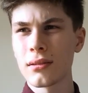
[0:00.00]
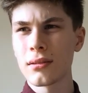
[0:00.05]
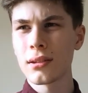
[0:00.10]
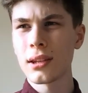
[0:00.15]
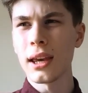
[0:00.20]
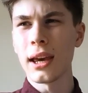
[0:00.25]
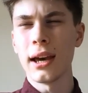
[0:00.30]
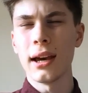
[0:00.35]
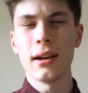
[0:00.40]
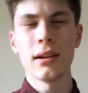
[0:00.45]

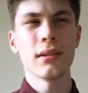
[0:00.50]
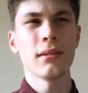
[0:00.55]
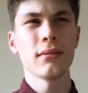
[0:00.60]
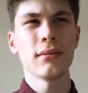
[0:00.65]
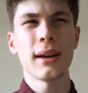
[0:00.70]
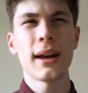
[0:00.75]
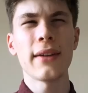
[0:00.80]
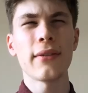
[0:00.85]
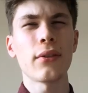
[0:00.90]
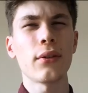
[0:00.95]
Yeah,
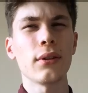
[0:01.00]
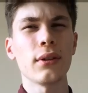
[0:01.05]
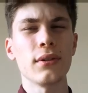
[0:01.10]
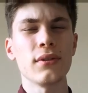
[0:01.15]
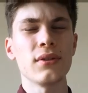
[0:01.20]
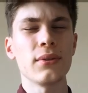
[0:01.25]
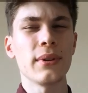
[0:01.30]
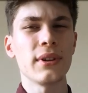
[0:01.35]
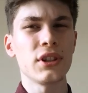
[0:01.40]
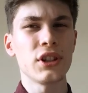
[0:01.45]
everyone
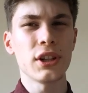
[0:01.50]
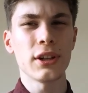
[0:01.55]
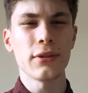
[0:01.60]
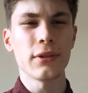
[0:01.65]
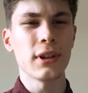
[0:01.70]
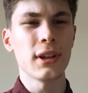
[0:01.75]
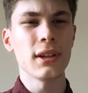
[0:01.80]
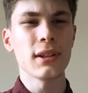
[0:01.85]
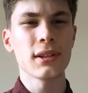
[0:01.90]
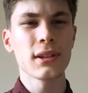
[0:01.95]
knows who Ed
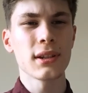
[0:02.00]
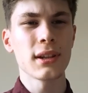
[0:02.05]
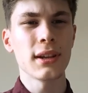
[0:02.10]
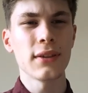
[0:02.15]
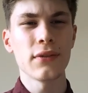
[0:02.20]
Sheeran is.